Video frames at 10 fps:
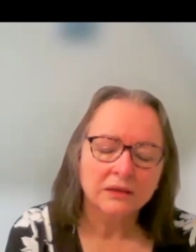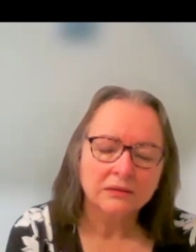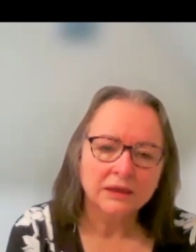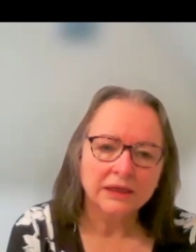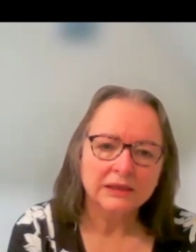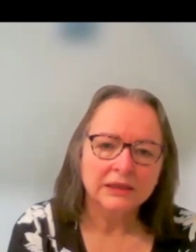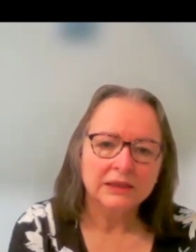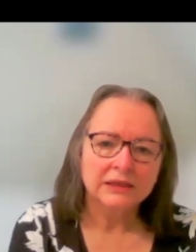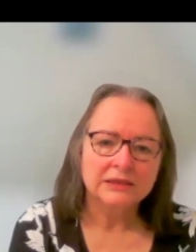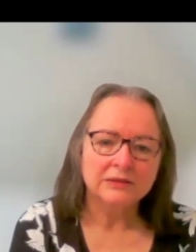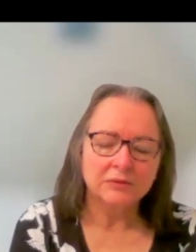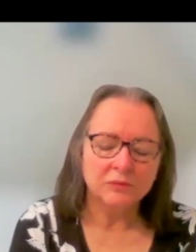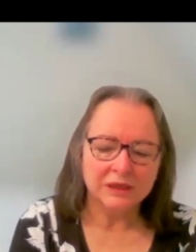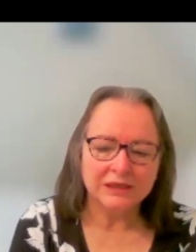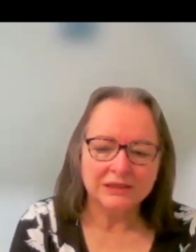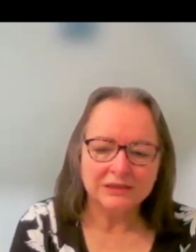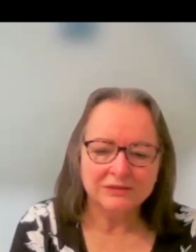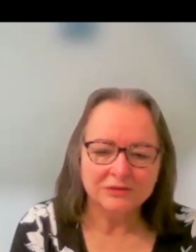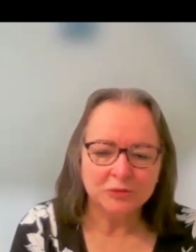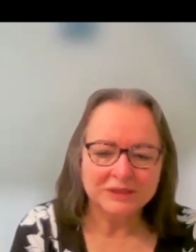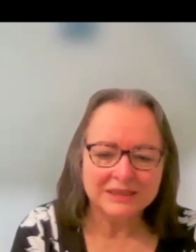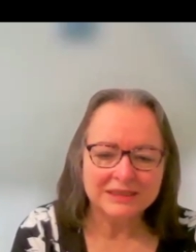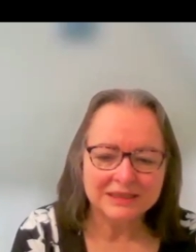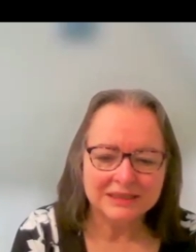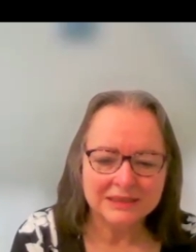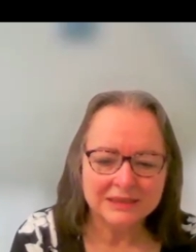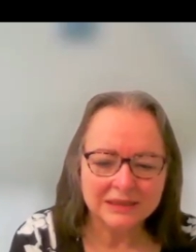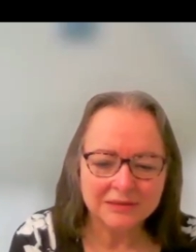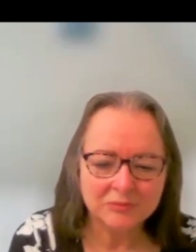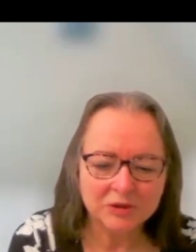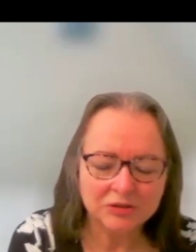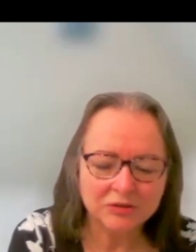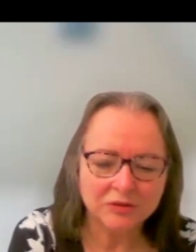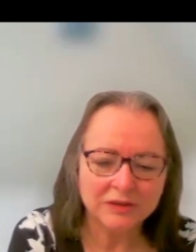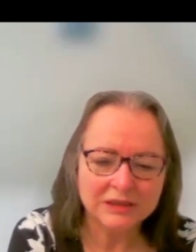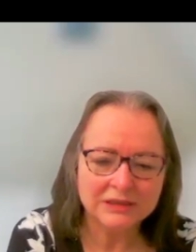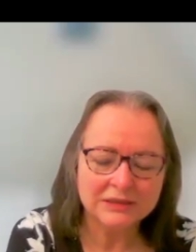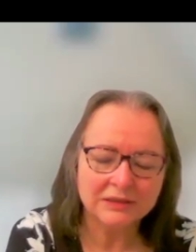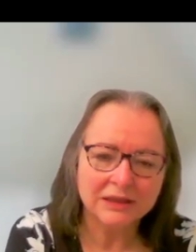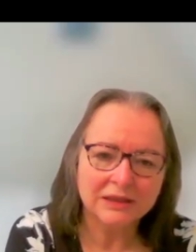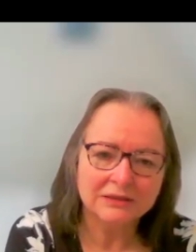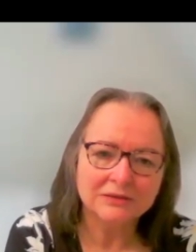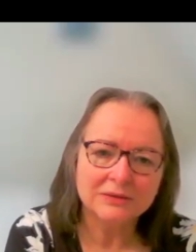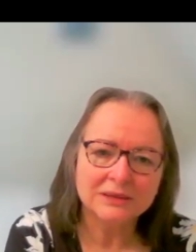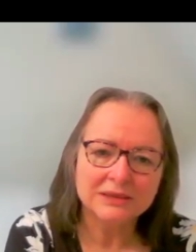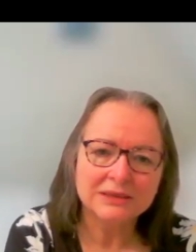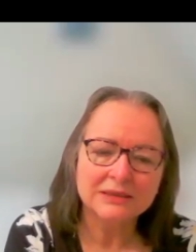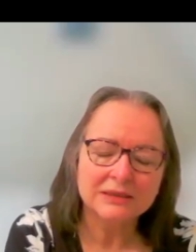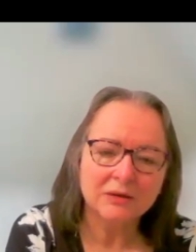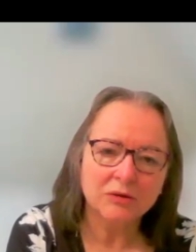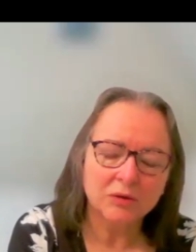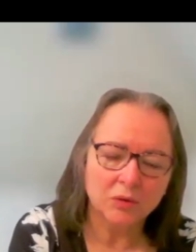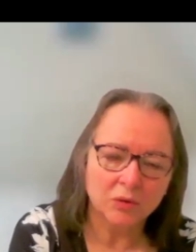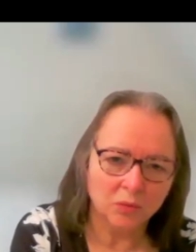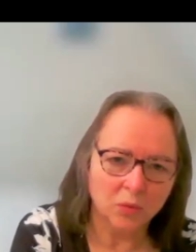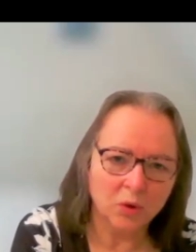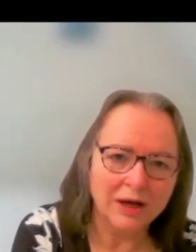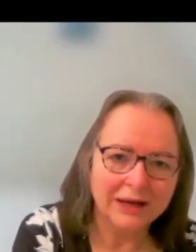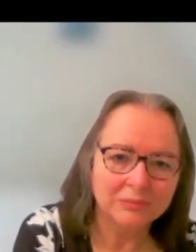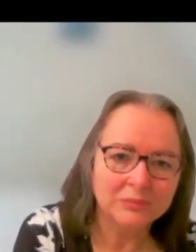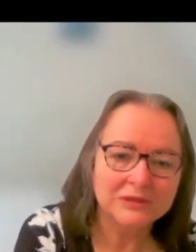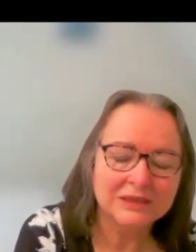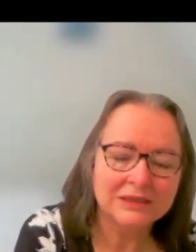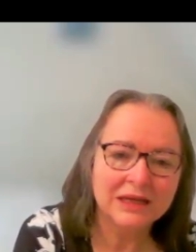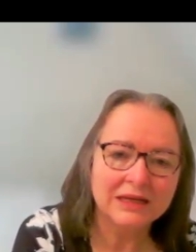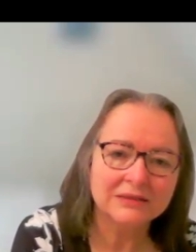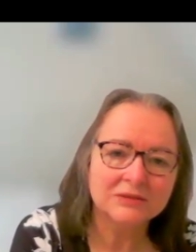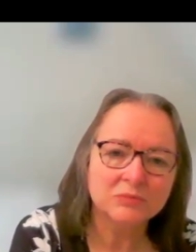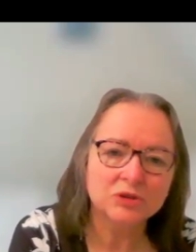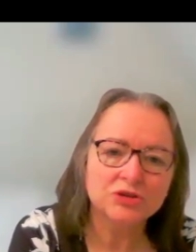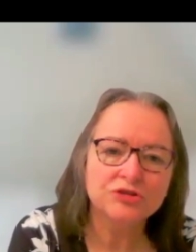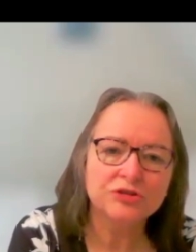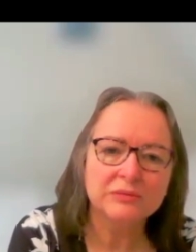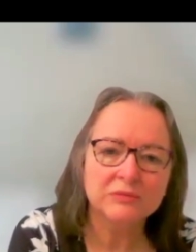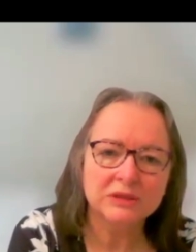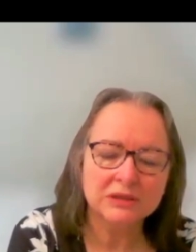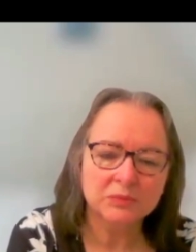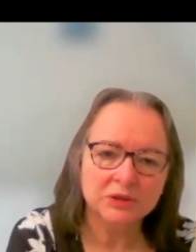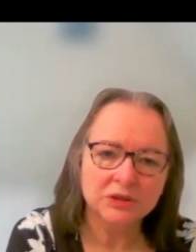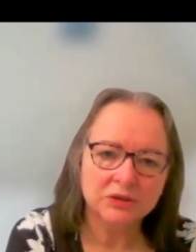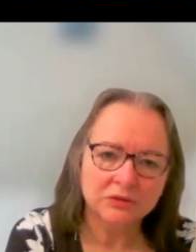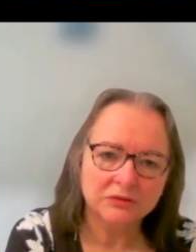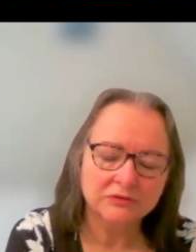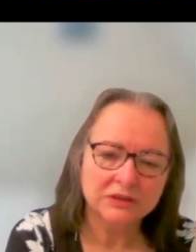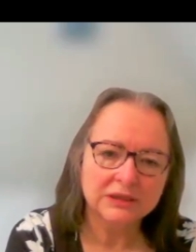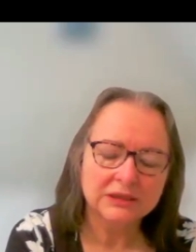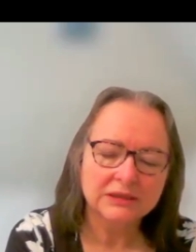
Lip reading: Okay. So in 2016, when you got these diagnoses, what happened next? What treatments were you offered?